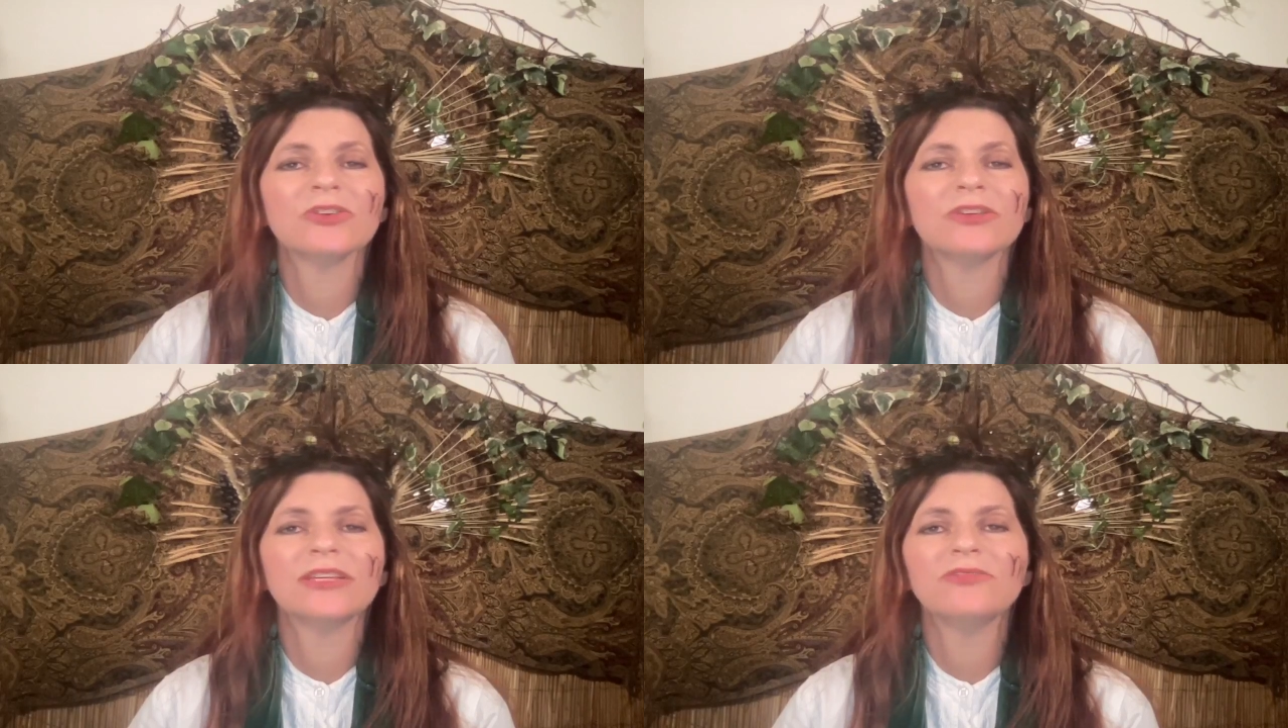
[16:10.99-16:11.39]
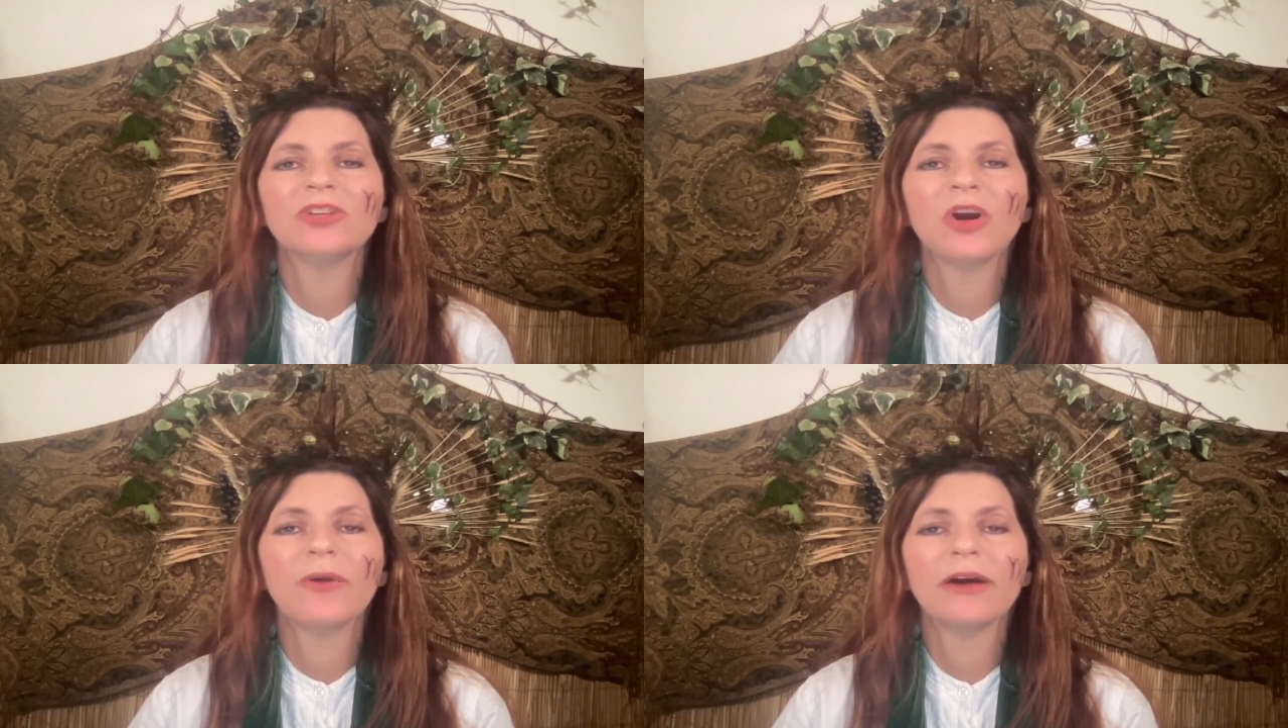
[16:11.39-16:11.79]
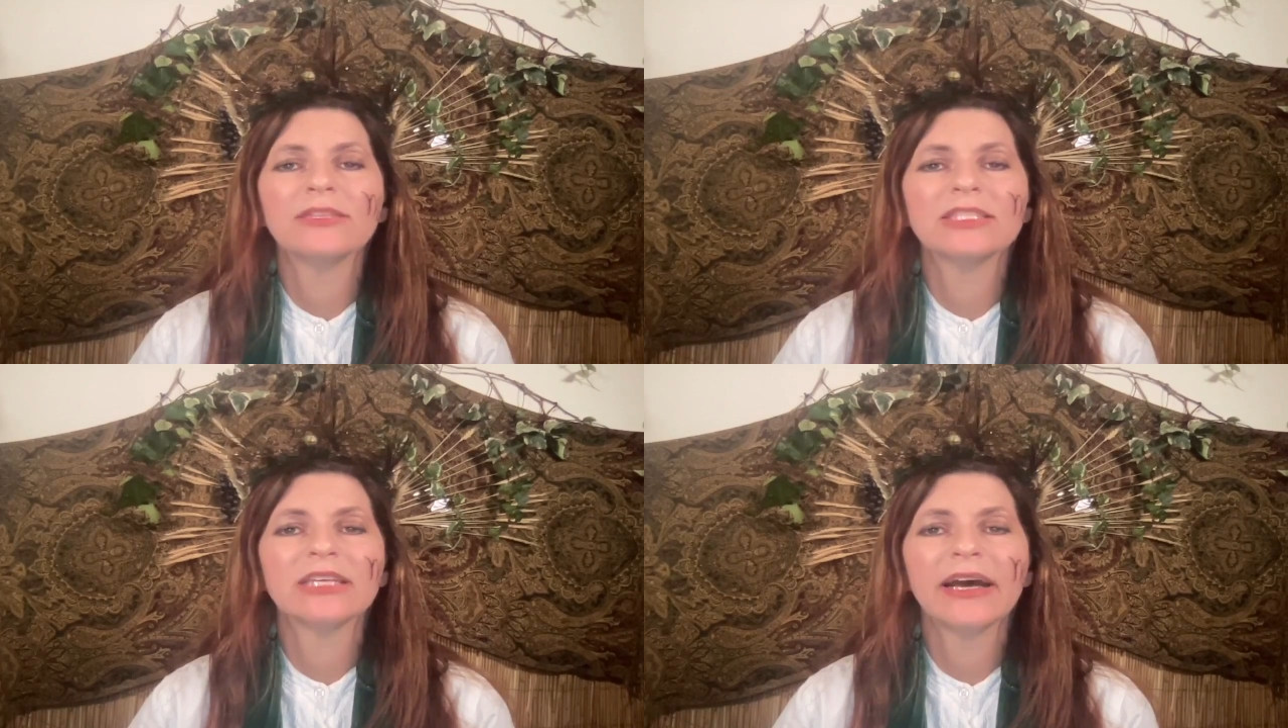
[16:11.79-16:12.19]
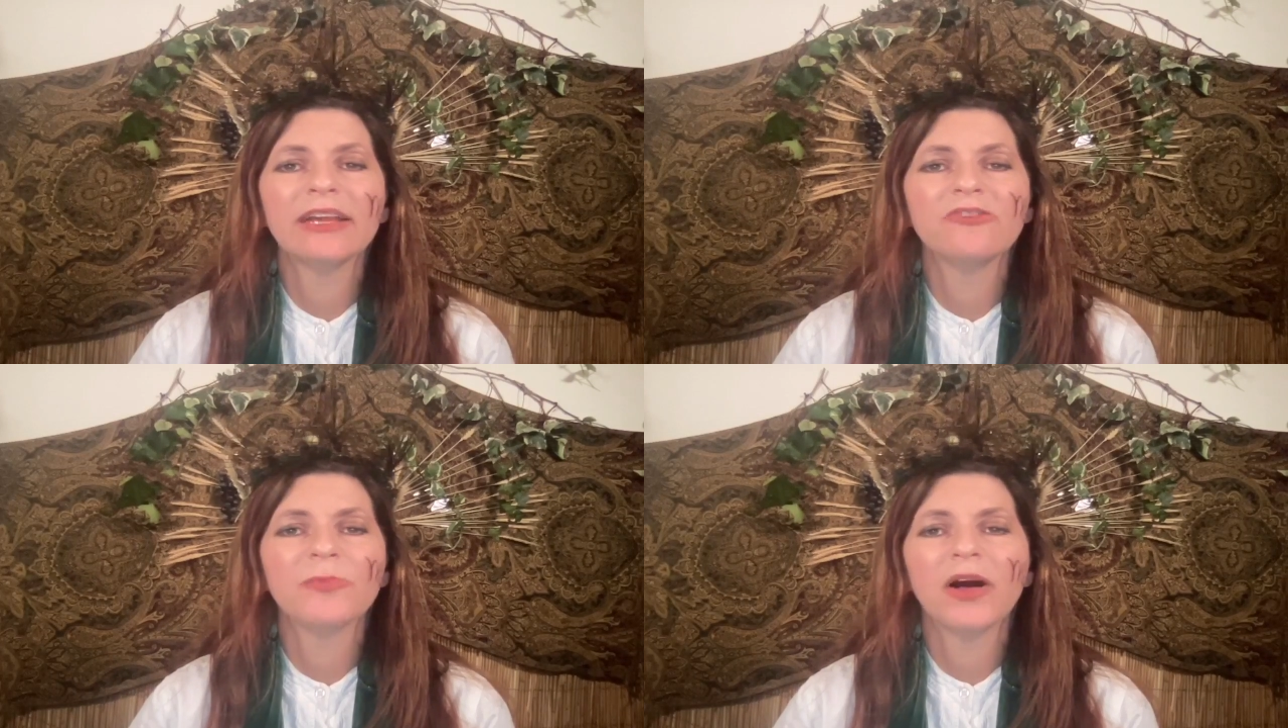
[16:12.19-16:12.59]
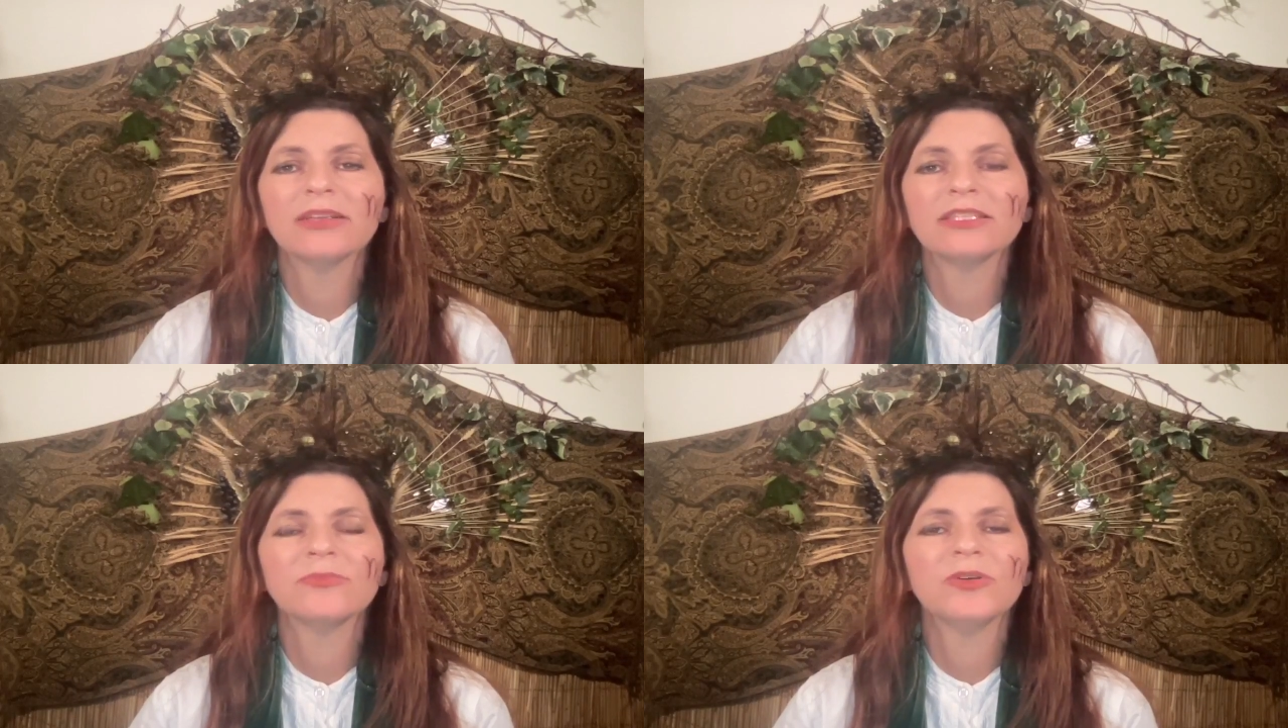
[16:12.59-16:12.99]
or even go outside if
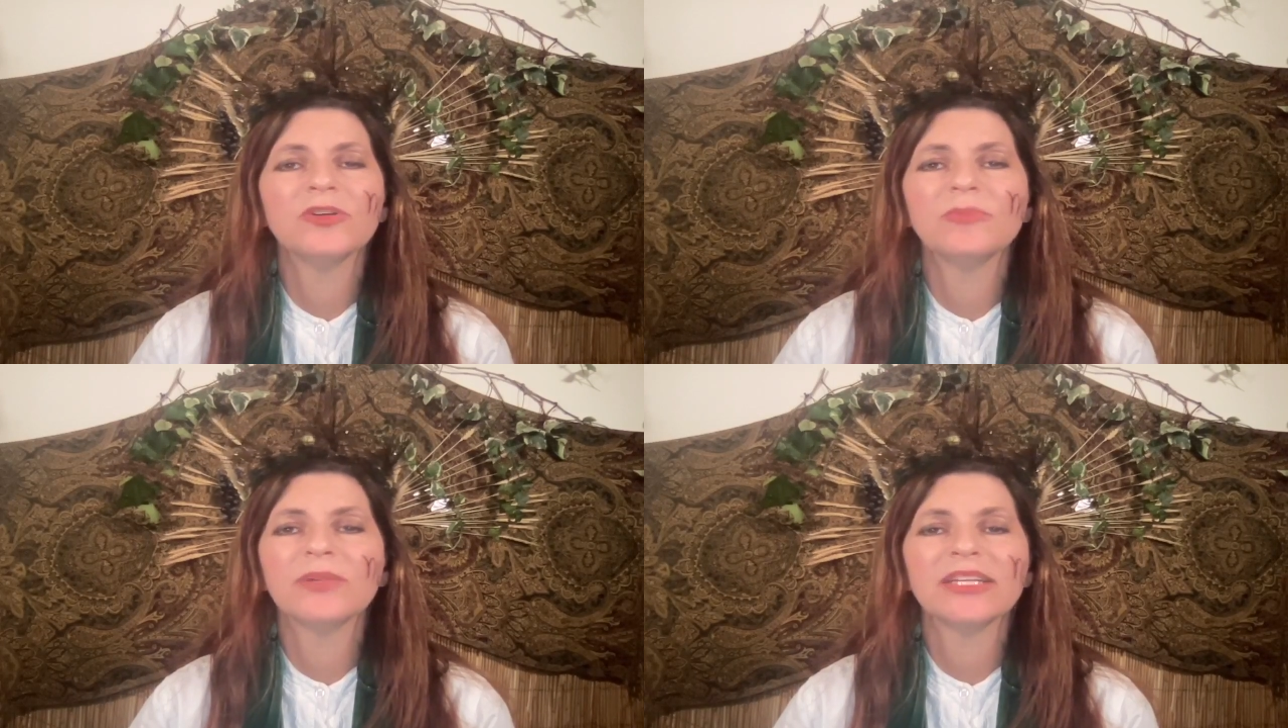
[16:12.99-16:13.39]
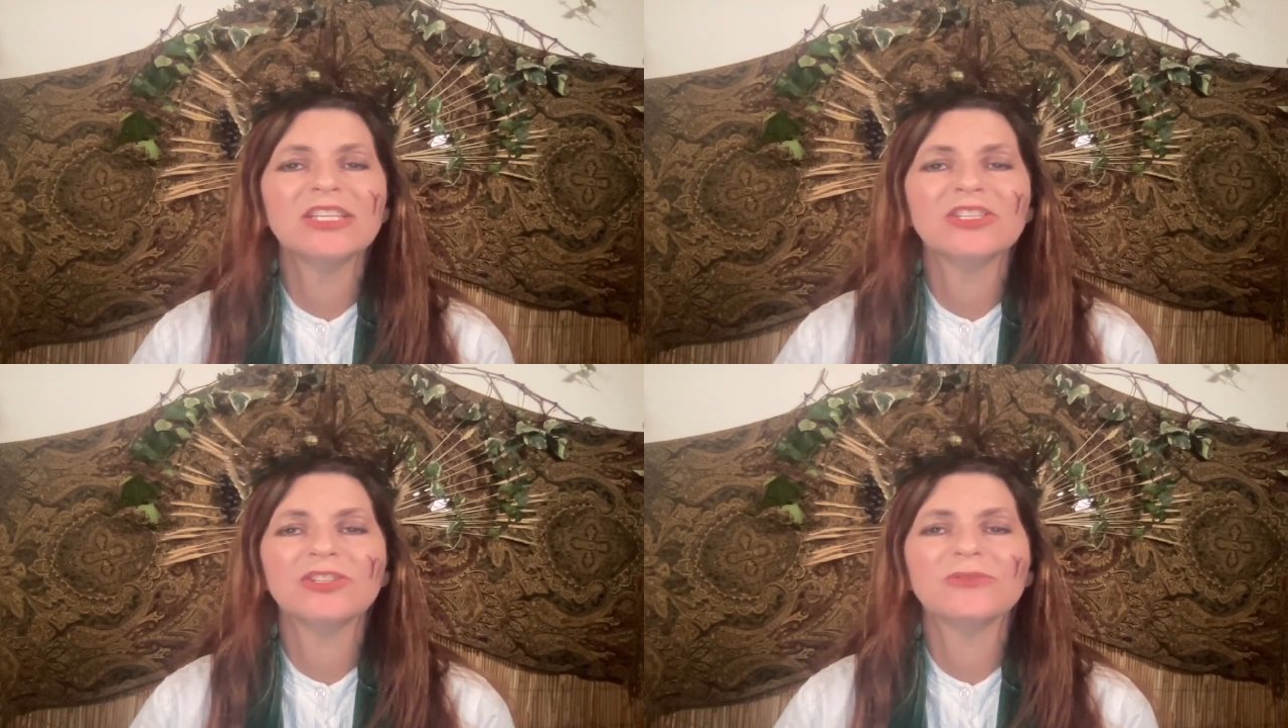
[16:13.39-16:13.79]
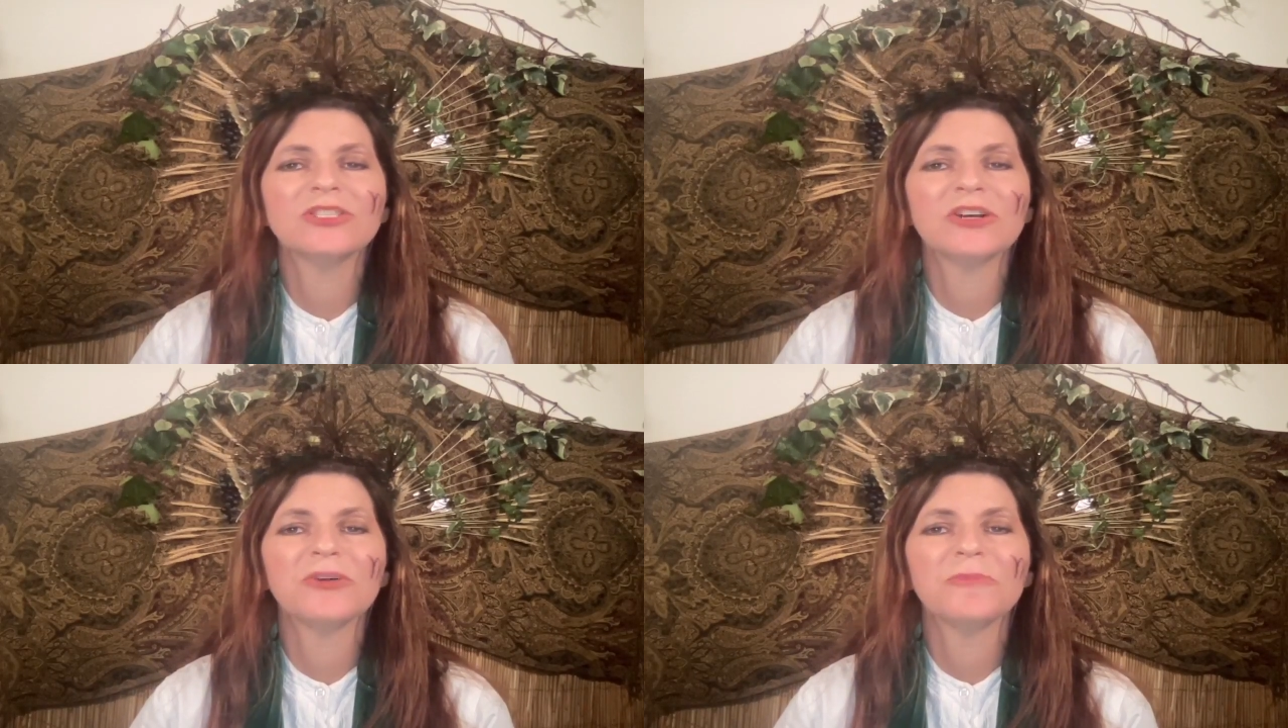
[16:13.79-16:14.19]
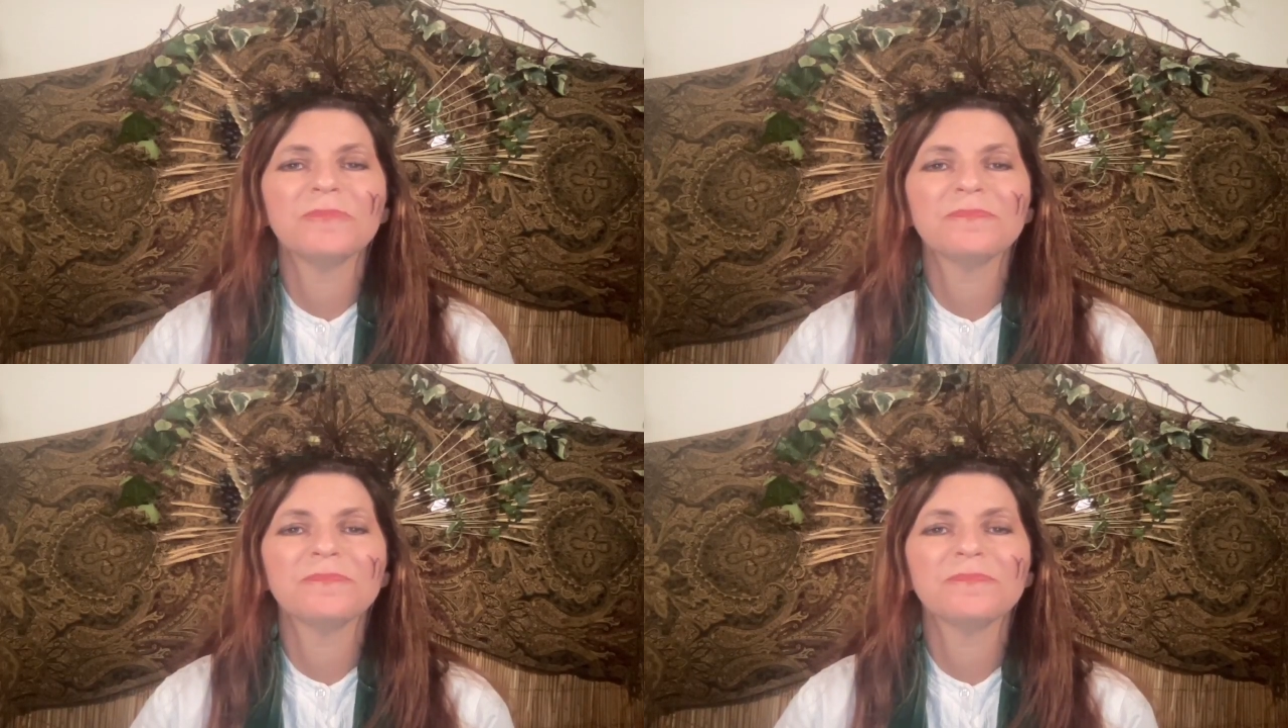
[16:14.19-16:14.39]
possible, please do so.